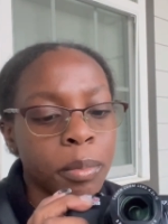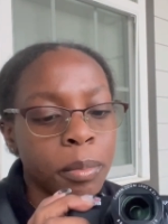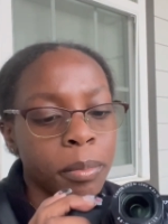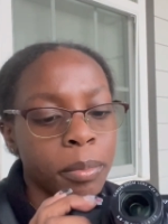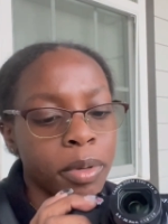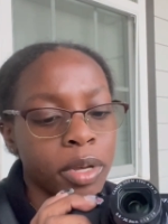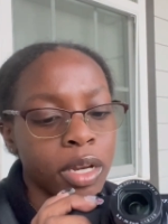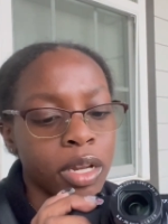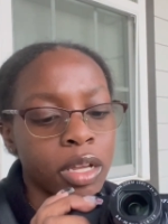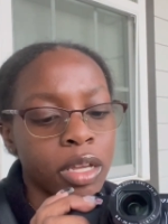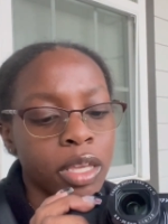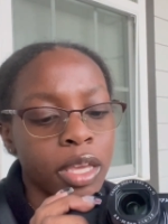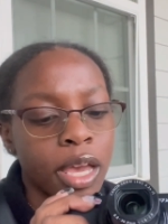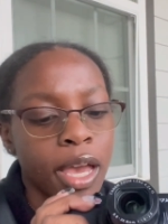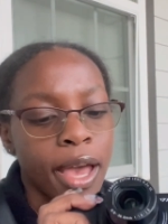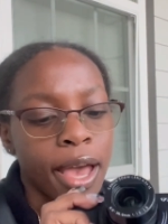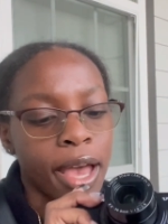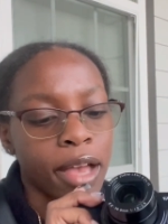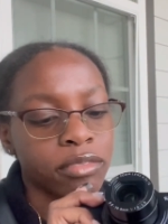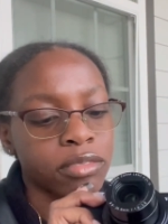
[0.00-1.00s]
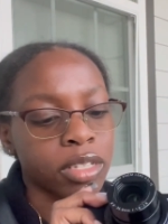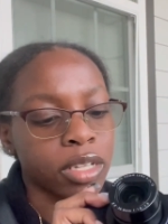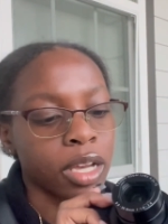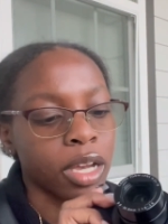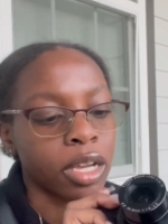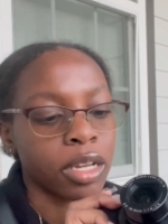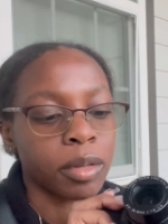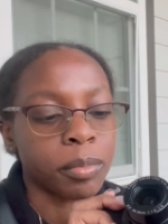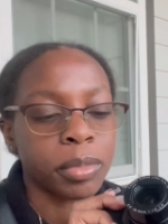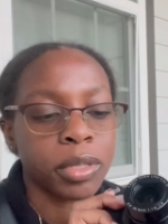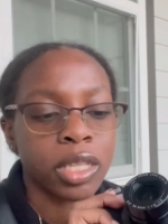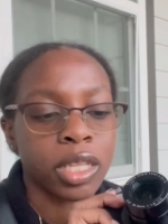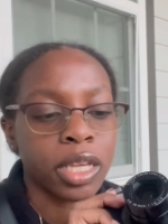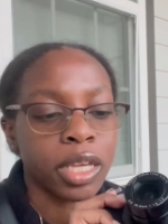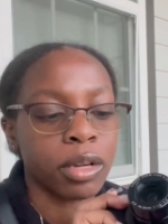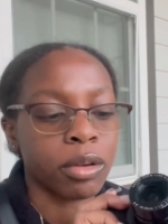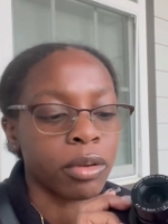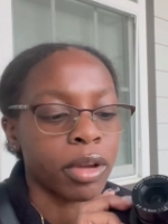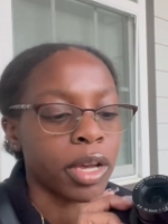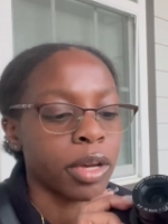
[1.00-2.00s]
but uh, yeah i have to kind of play
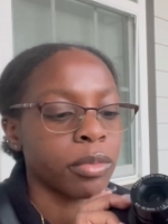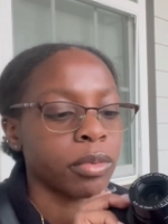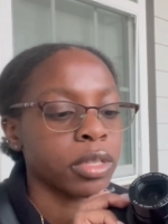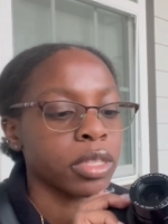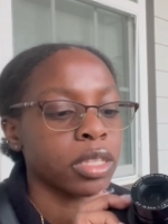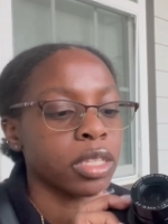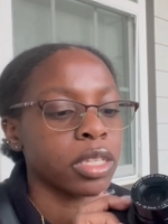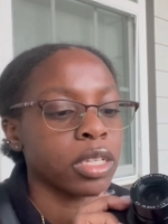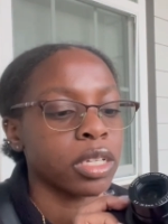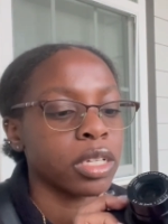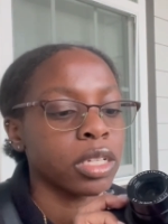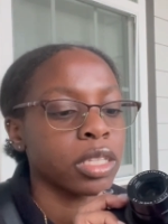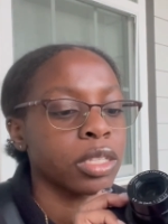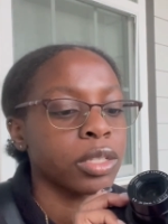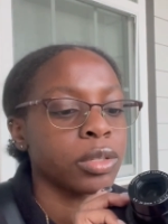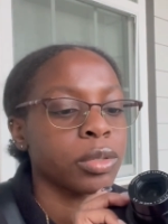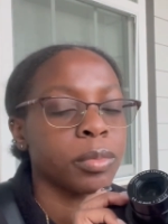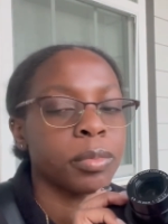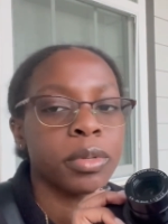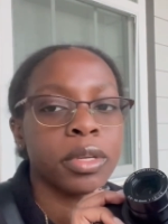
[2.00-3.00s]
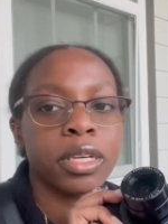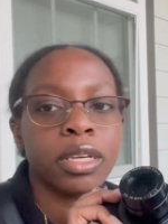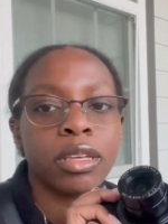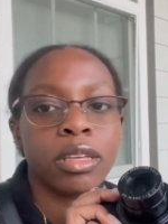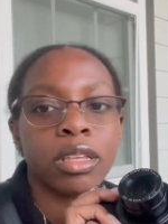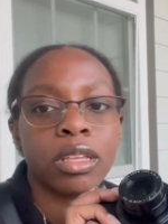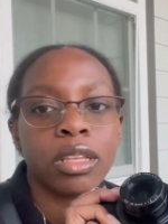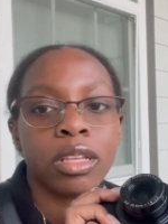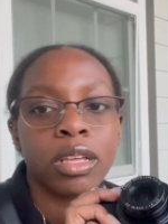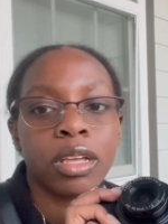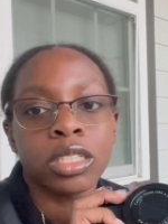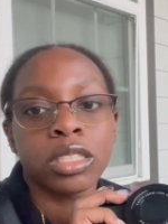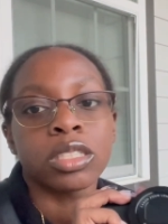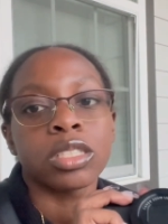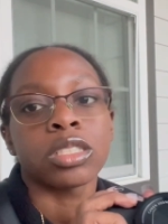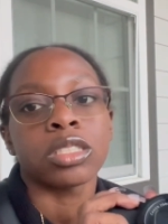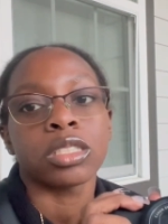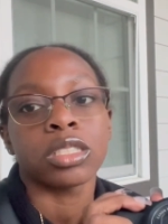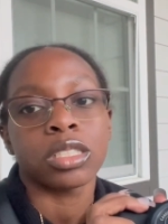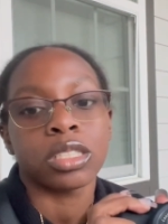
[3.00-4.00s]
around with it a little bit
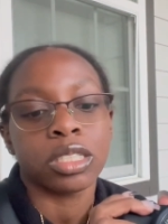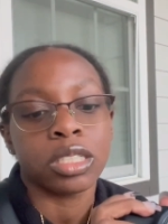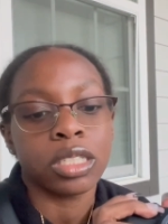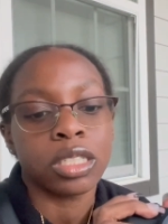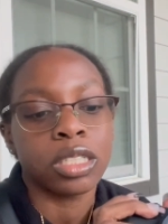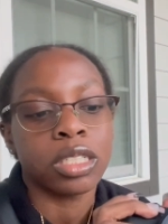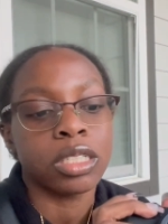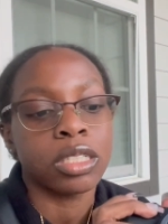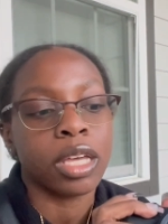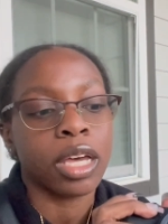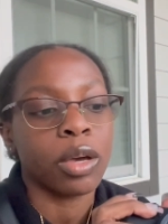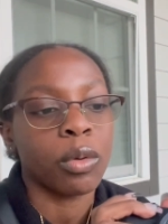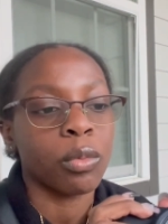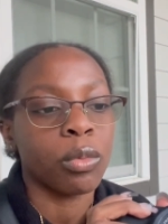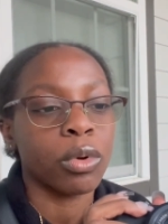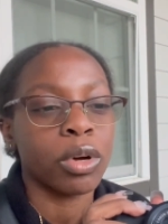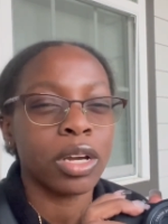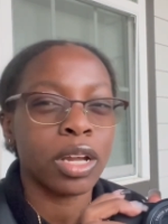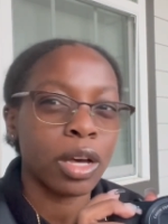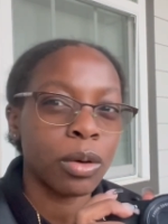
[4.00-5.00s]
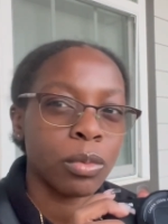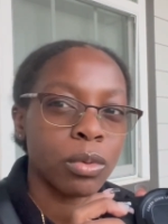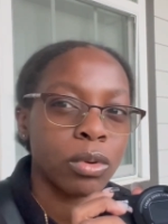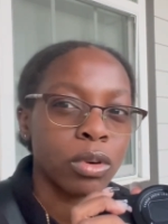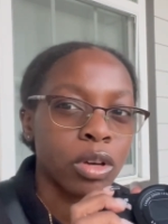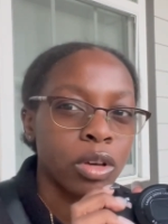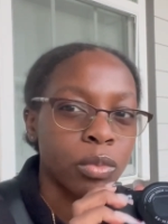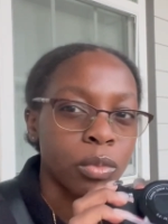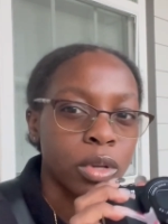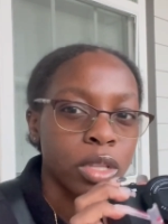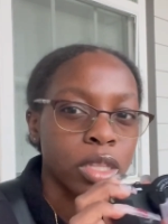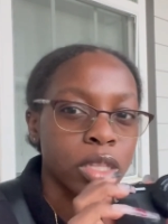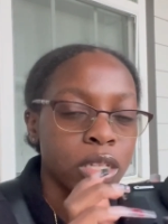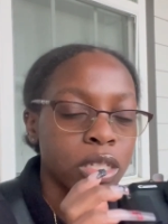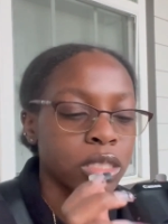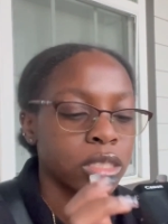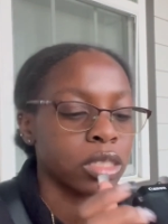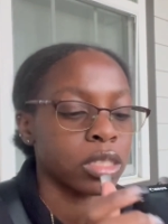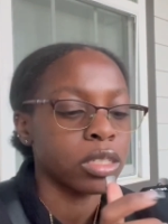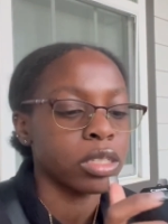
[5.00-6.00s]
to see like what i want what
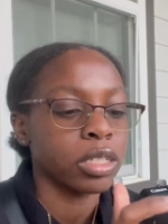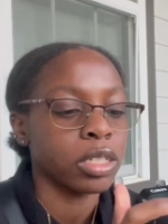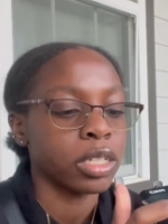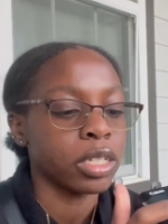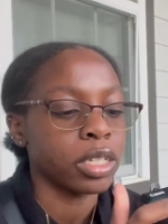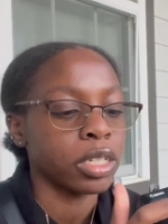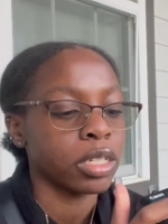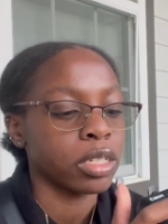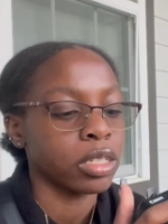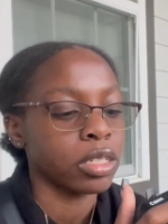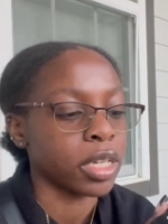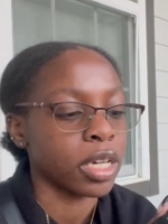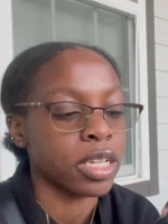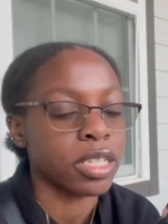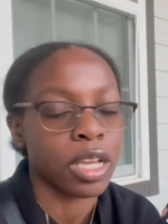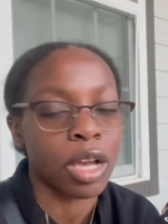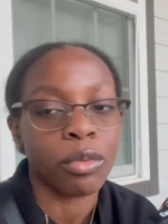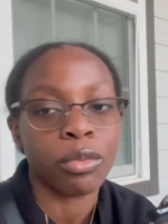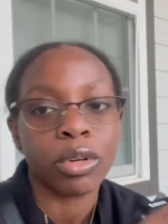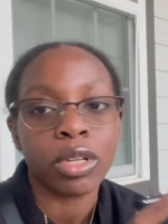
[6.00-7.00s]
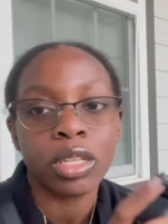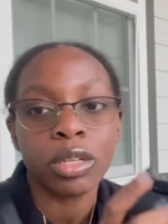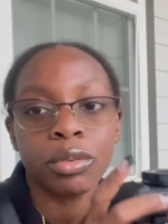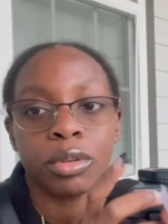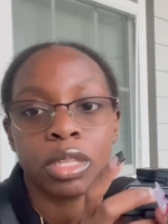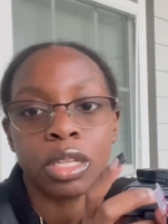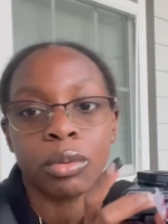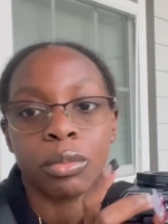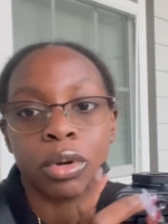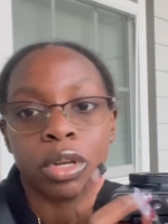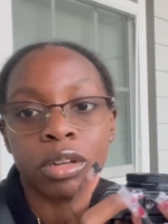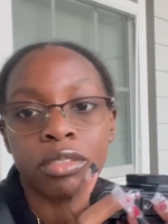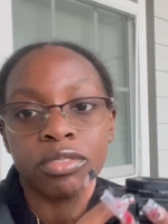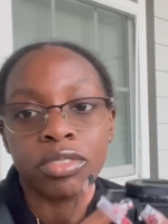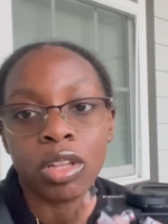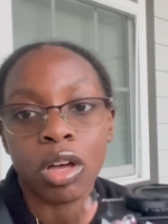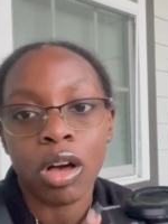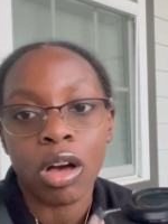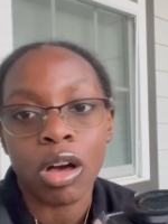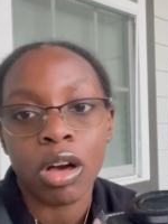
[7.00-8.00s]
looks good because i really really want to
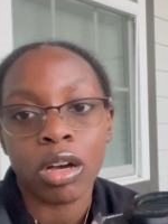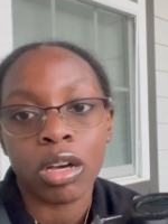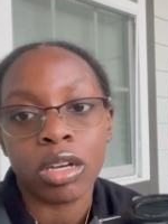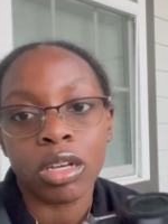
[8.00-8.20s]
vlog